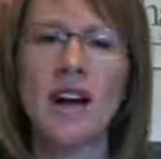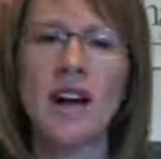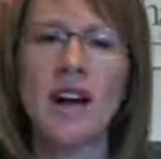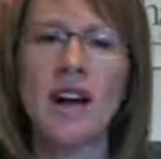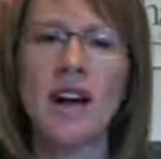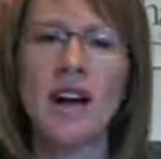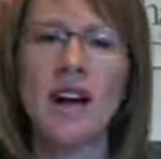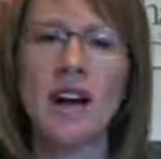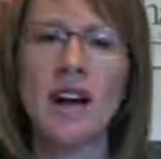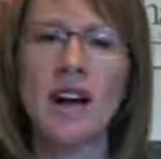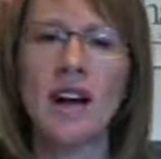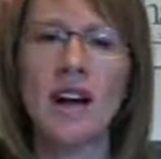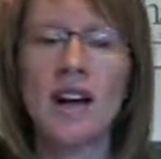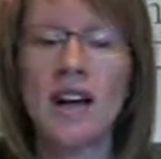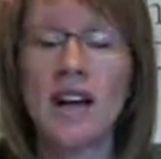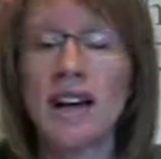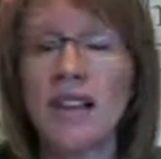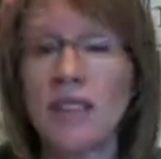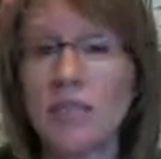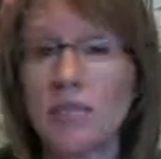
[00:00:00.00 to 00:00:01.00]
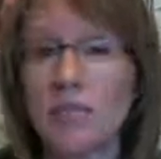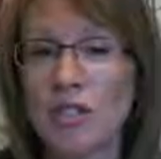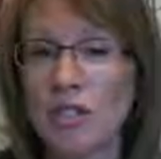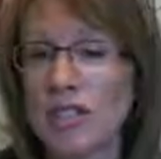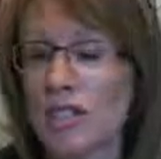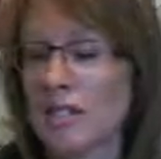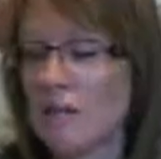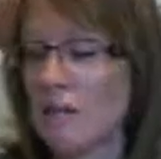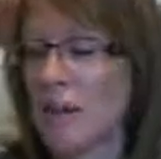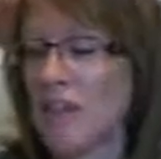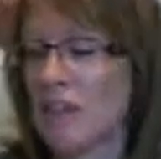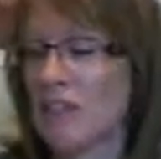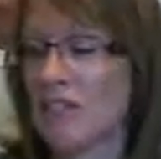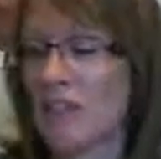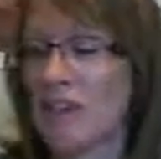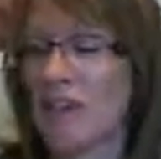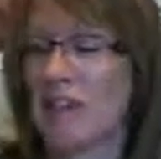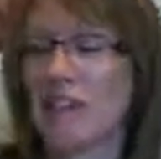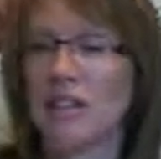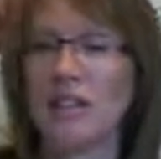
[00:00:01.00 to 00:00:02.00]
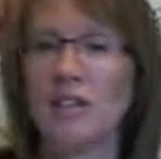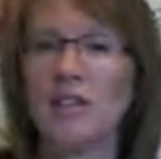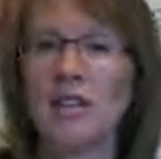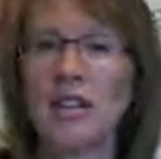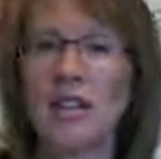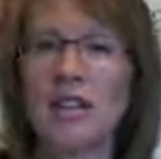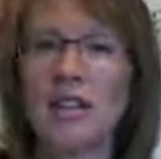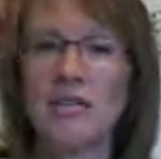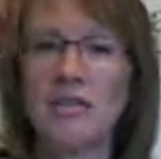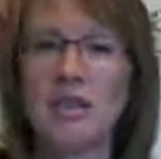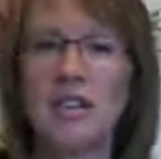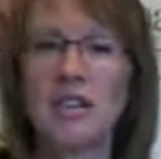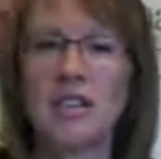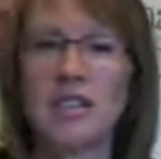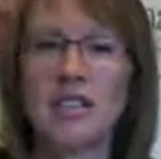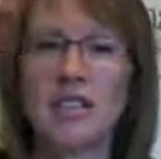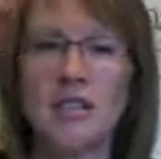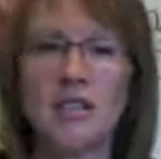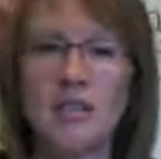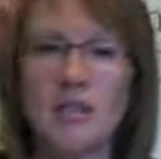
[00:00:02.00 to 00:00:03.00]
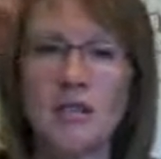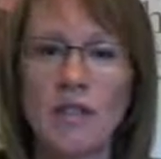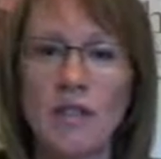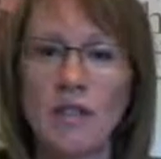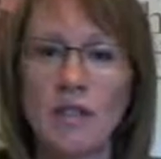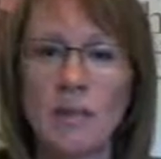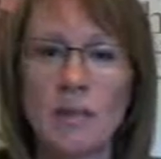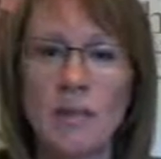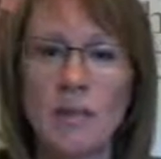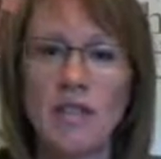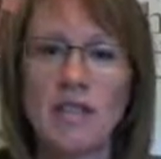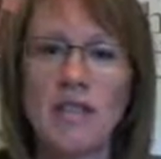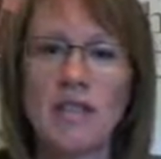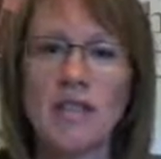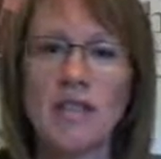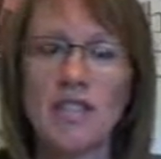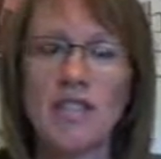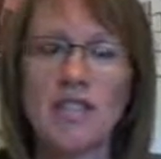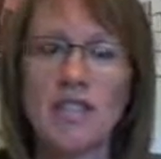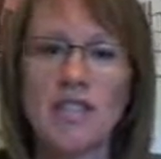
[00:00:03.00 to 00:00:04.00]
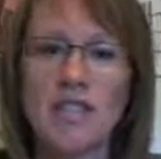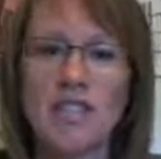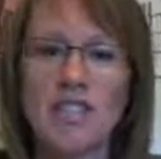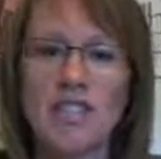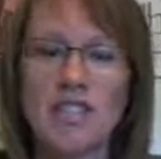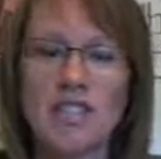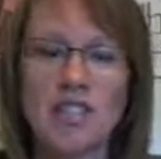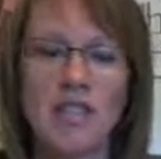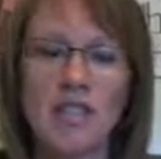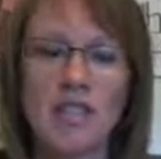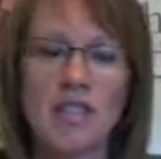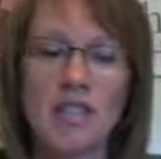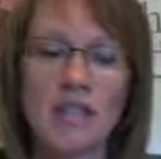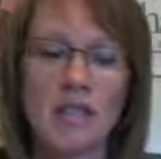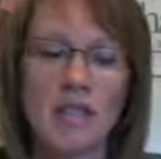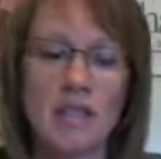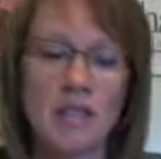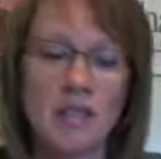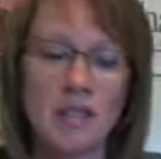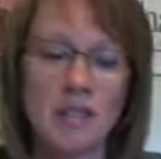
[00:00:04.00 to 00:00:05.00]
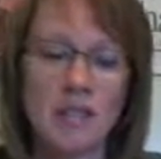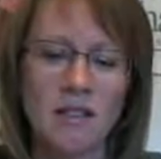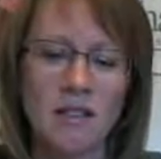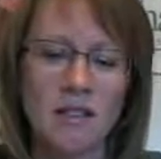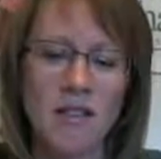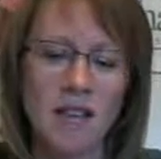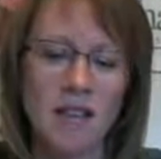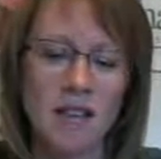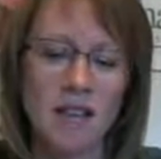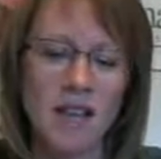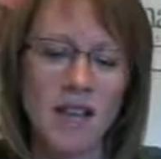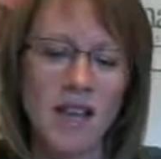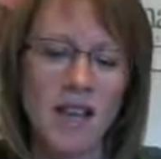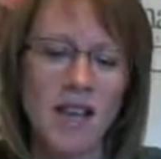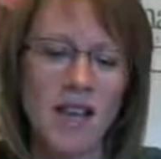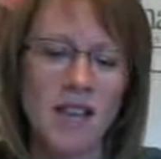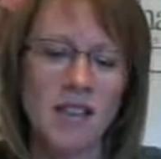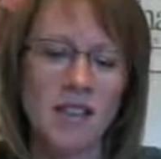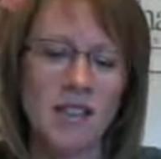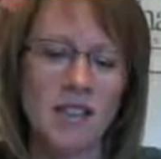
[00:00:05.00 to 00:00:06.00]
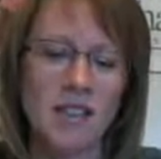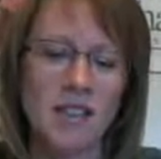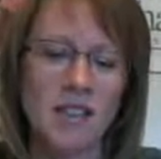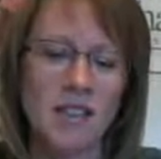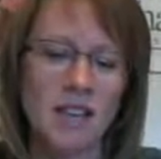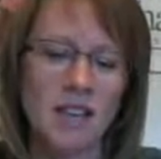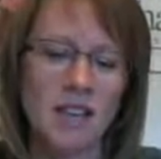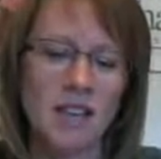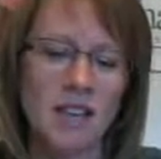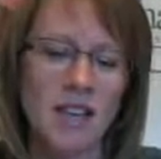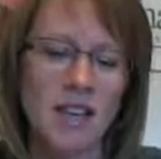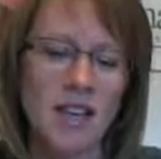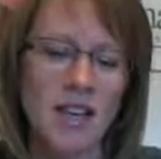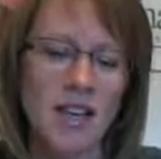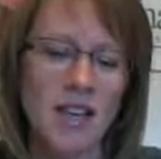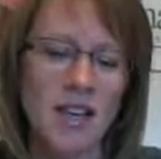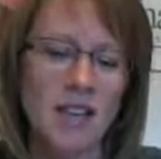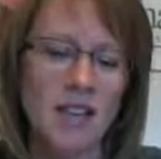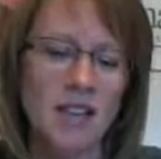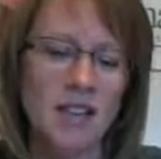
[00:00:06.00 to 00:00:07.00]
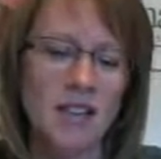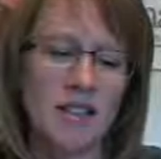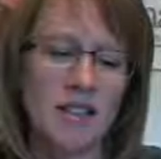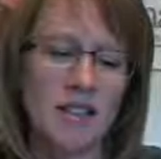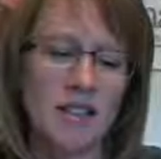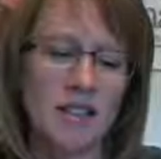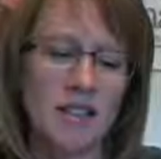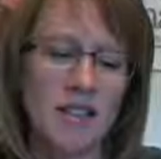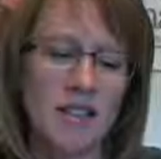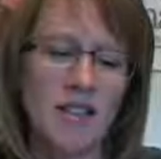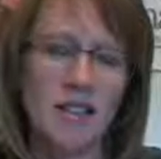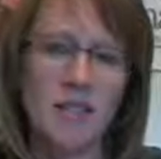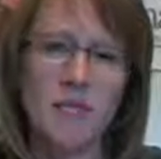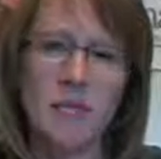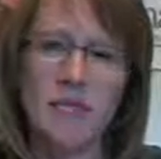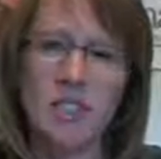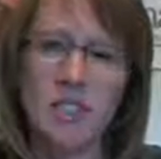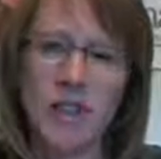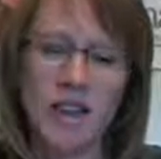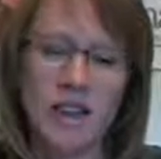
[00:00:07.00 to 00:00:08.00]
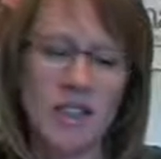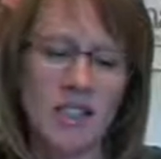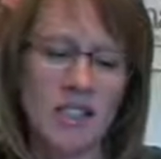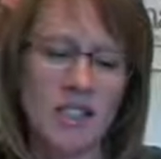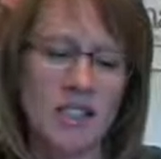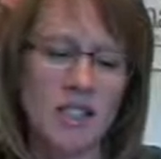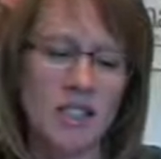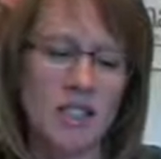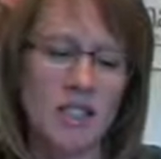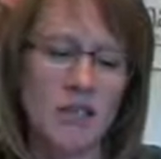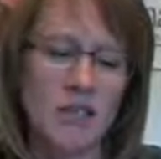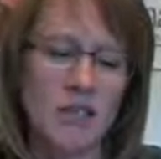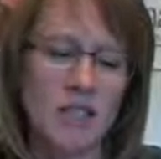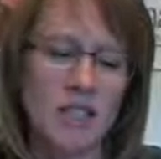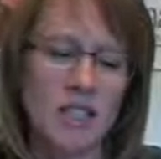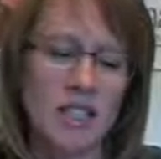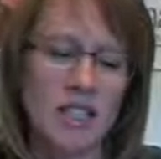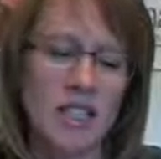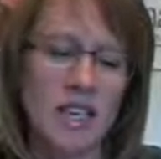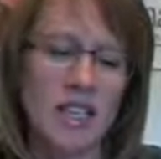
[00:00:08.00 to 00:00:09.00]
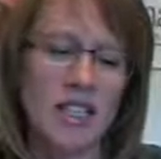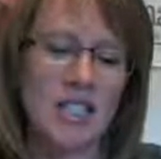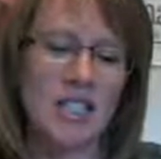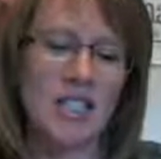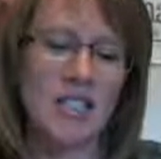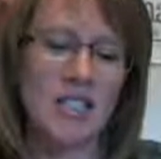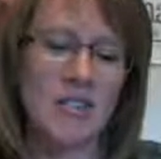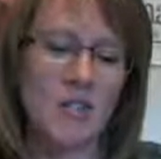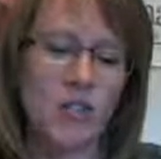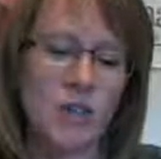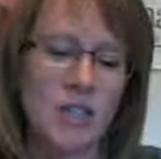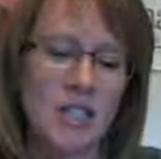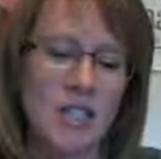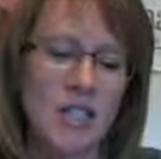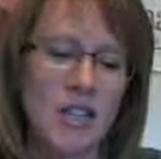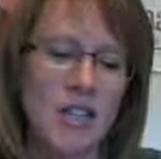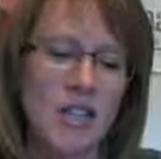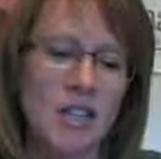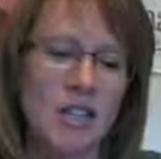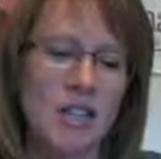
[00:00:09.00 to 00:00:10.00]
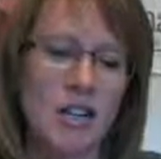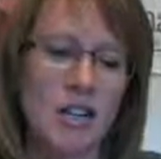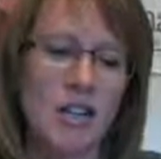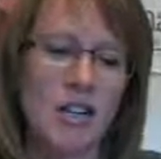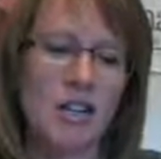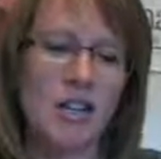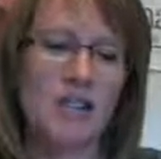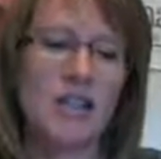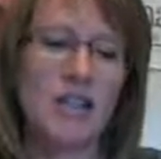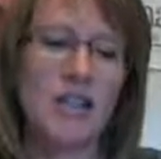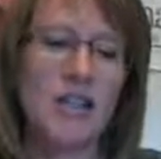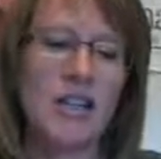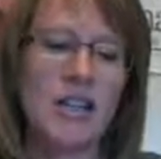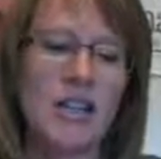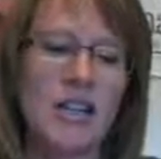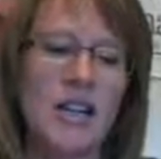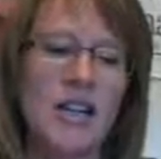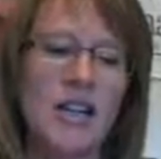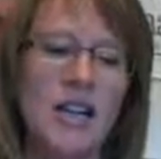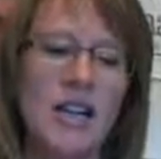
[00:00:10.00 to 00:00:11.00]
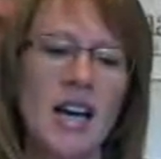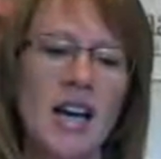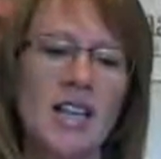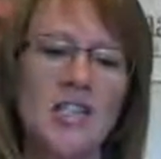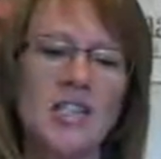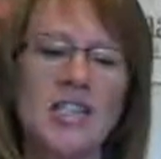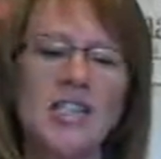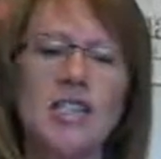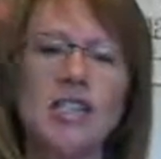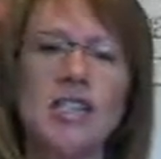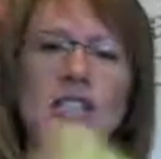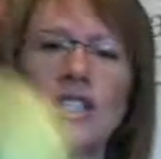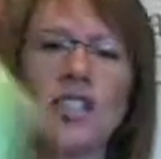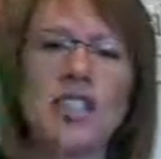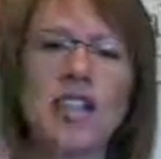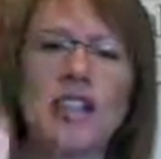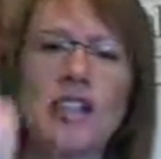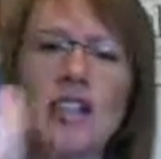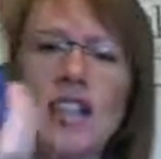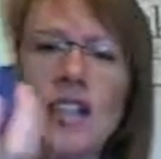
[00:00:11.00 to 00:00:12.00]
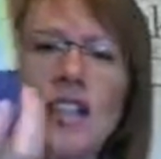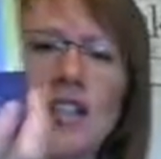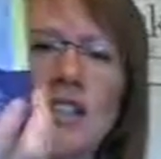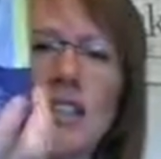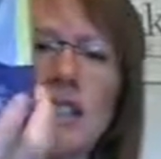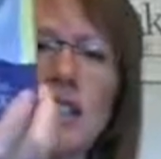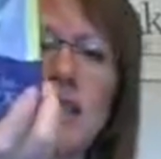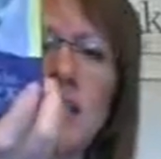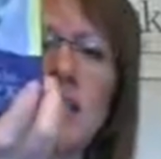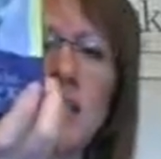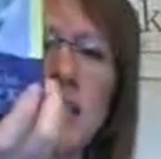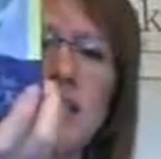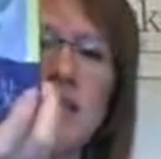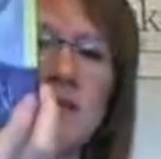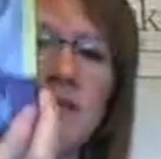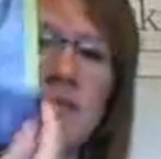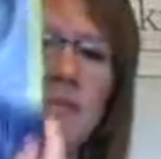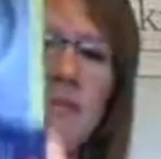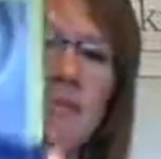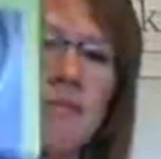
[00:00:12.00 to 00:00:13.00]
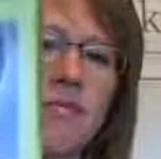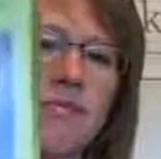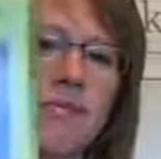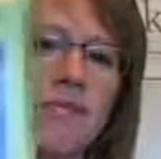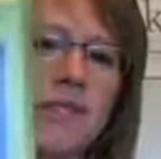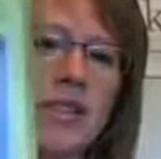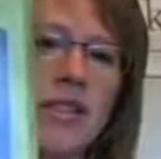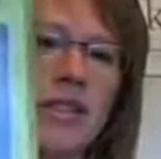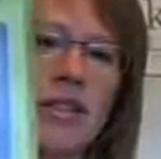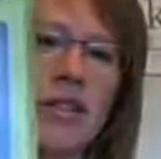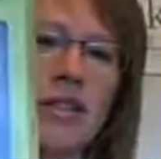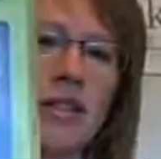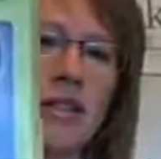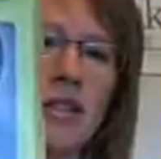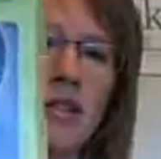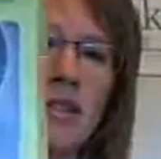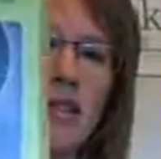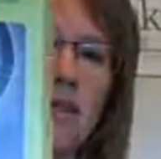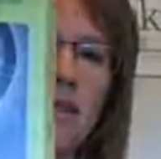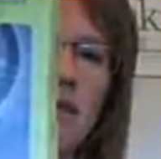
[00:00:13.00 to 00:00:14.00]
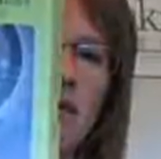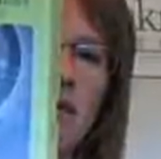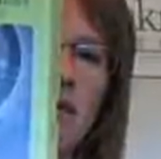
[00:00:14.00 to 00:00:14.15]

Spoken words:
I am Tracy Makarenko, and I'm here to do February's angel card reading. And today I've been guided to use the Getting to the Vortex cards with Esther and Jerry Hicks. There we go.